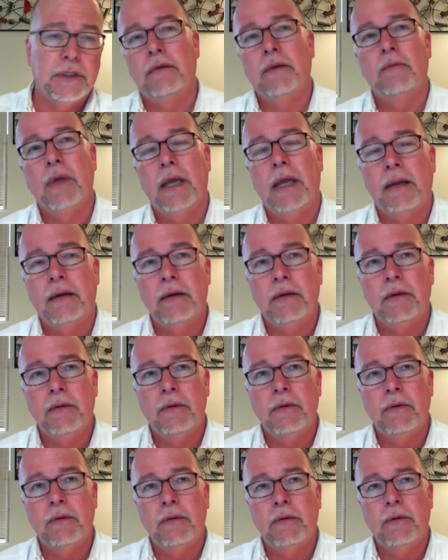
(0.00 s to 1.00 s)
And
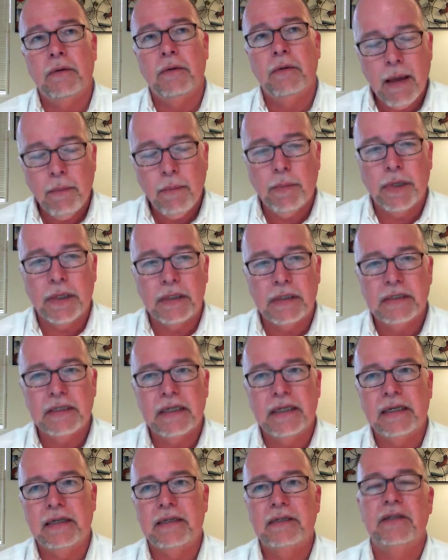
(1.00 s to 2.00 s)
and what
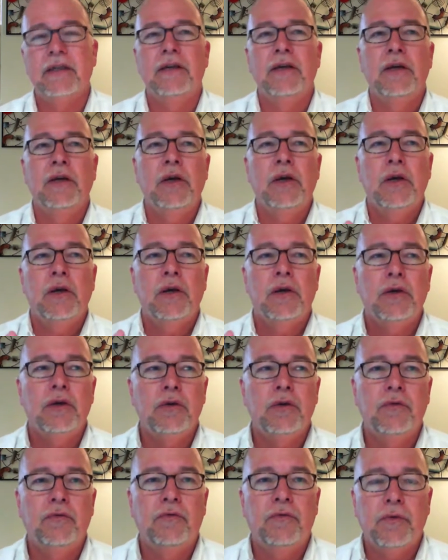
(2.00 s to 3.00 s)
happens is
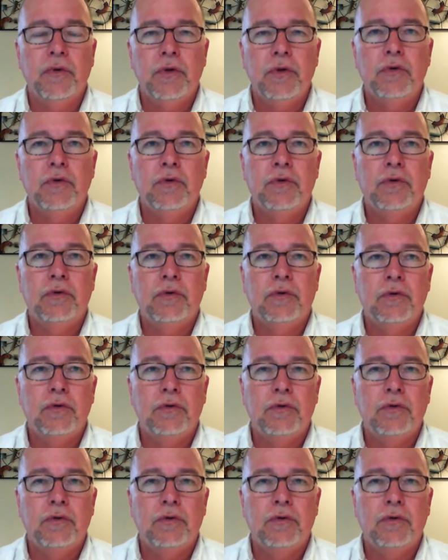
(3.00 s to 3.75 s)
you've you